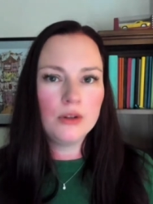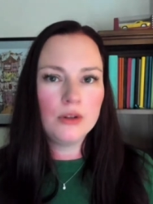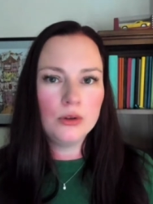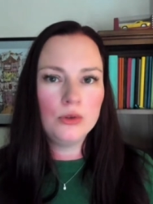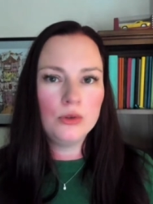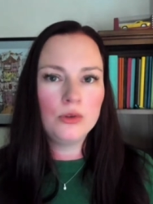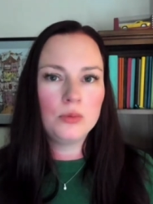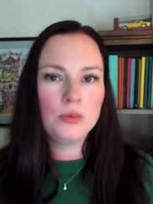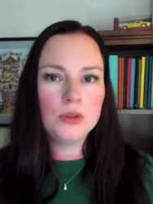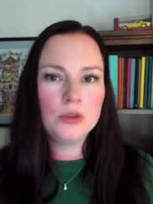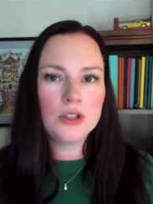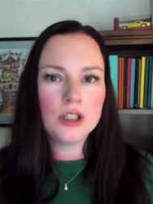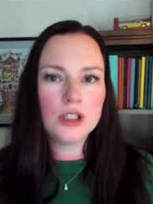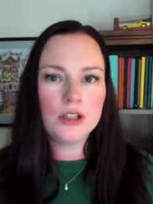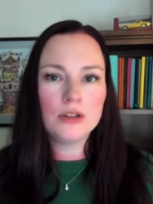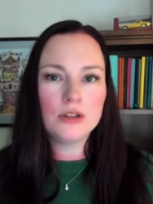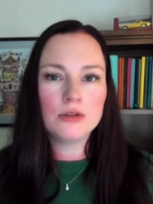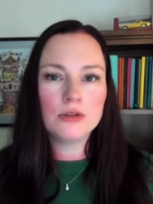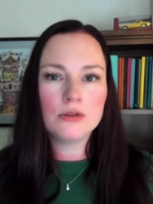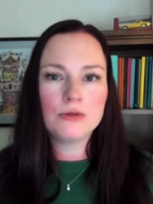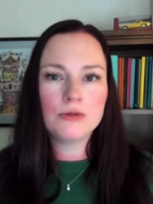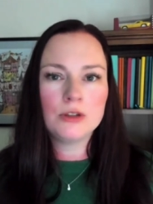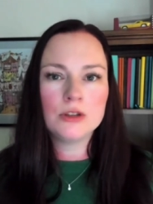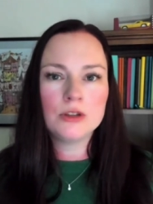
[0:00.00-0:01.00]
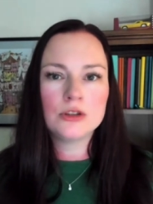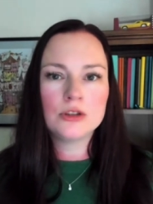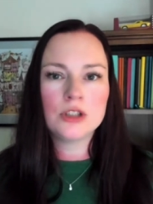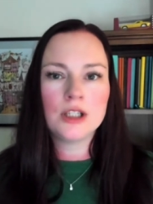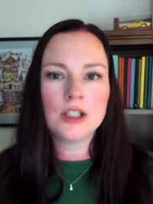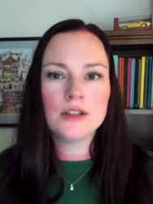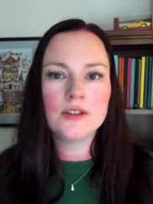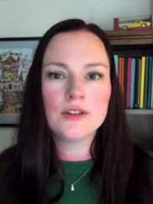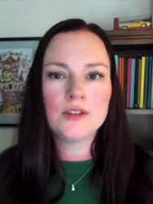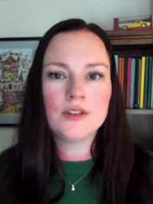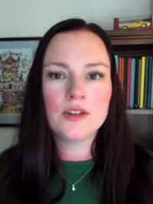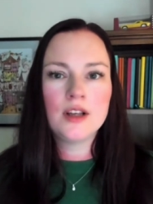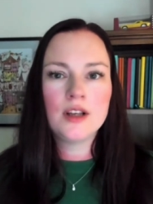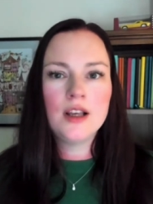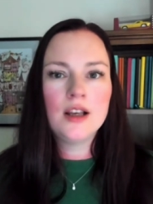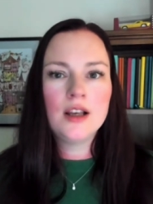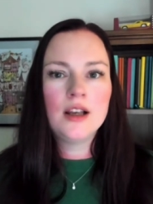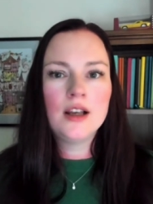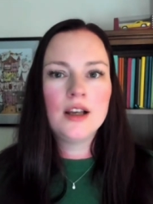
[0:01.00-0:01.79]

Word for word: those particular functions.